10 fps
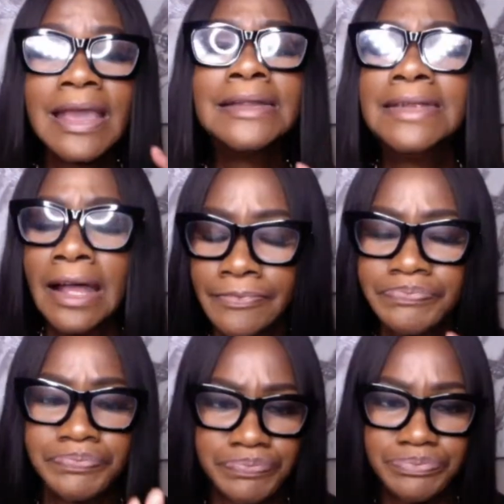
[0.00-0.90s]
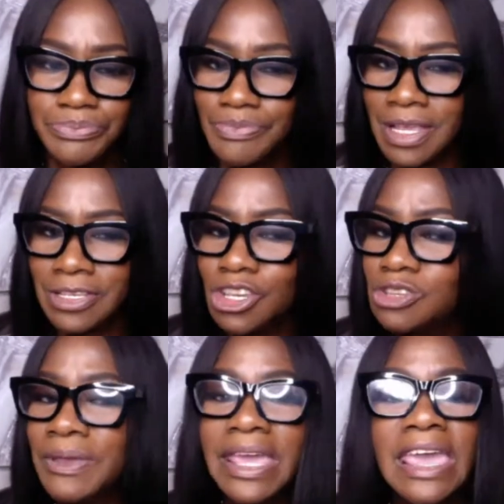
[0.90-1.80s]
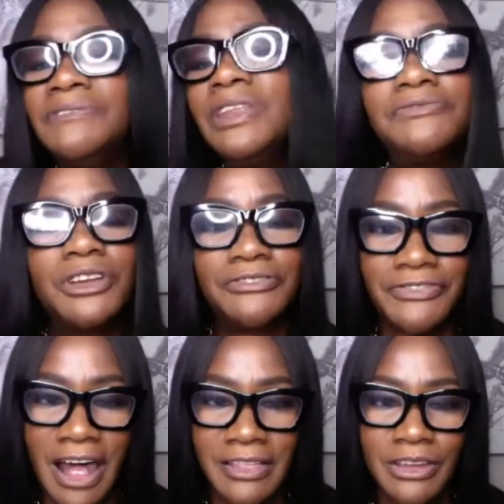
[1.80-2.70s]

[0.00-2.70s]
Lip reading: Now, excuse me, even if your father,